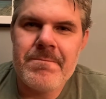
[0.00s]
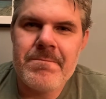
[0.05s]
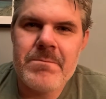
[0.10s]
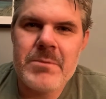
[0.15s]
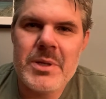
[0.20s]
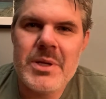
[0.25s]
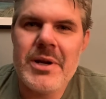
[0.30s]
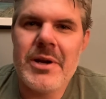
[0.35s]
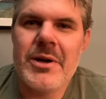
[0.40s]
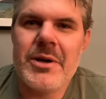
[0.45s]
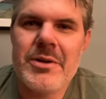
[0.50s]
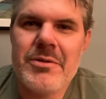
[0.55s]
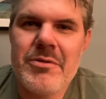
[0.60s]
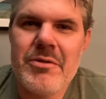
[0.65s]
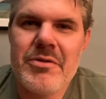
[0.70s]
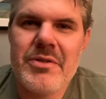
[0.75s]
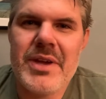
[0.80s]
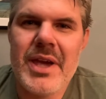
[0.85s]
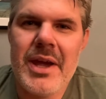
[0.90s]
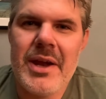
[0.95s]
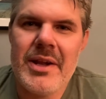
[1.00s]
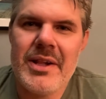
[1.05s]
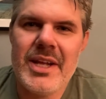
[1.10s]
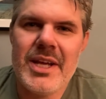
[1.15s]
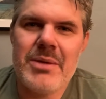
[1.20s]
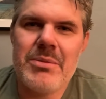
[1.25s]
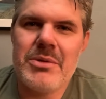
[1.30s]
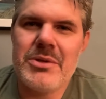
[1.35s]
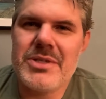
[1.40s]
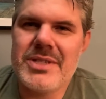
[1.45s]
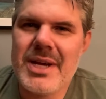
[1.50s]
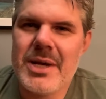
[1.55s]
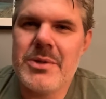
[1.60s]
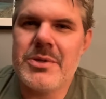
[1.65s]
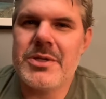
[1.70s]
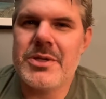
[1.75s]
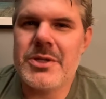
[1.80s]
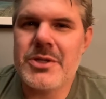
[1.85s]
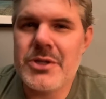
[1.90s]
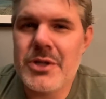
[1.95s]
The narrative of Cain and Abel
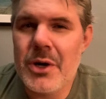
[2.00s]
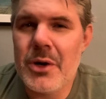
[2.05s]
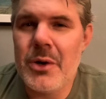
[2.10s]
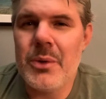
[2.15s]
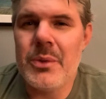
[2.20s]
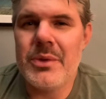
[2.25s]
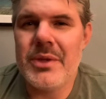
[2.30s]
sounds this tone